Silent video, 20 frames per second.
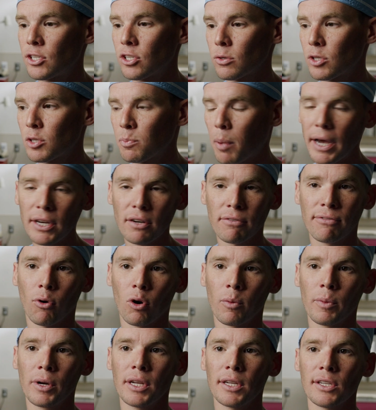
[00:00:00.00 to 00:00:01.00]
so spine
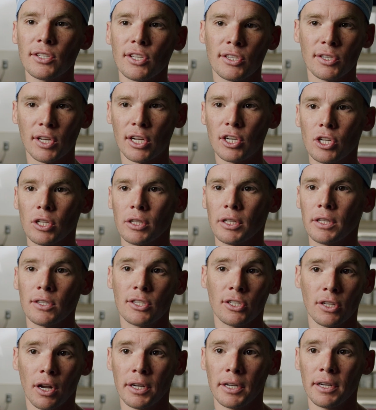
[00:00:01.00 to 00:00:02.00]
deformity is essentially
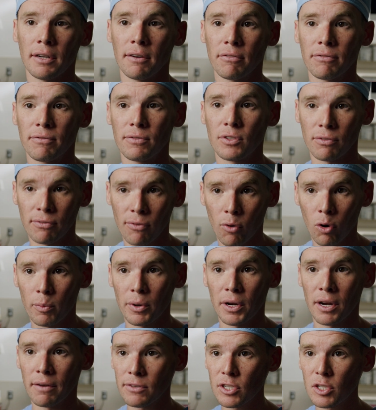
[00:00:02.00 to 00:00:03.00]
the study of
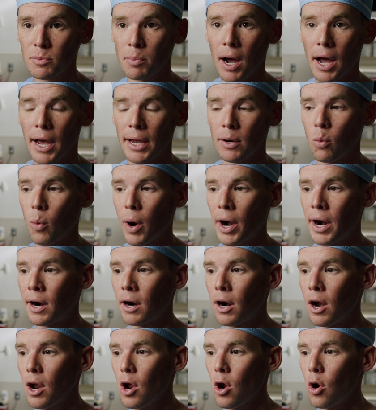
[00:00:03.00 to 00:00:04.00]
deformity of the spine,
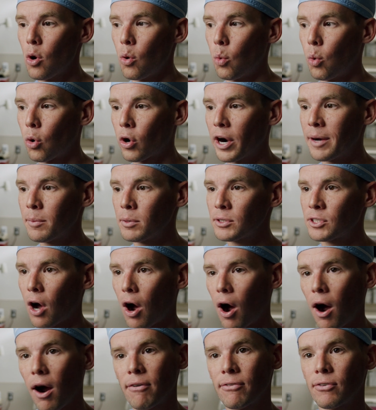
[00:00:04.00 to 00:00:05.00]
where we're able
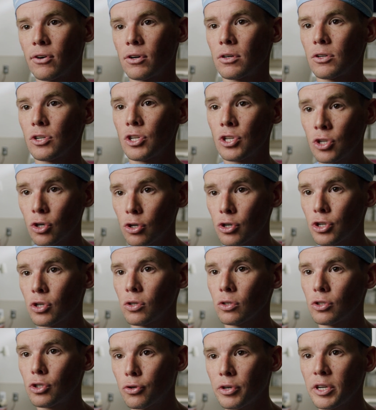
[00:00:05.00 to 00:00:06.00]
to offer
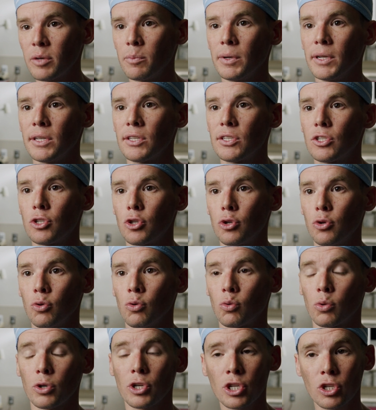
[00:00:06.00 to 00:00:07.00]
surgical treatments
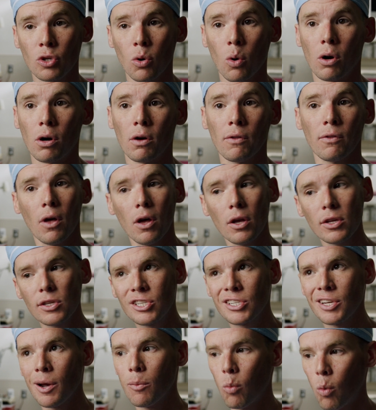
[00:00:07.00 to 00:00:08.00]
to restore
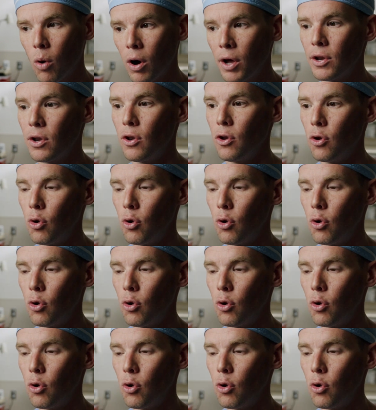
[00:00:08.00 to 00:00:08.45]
somewhat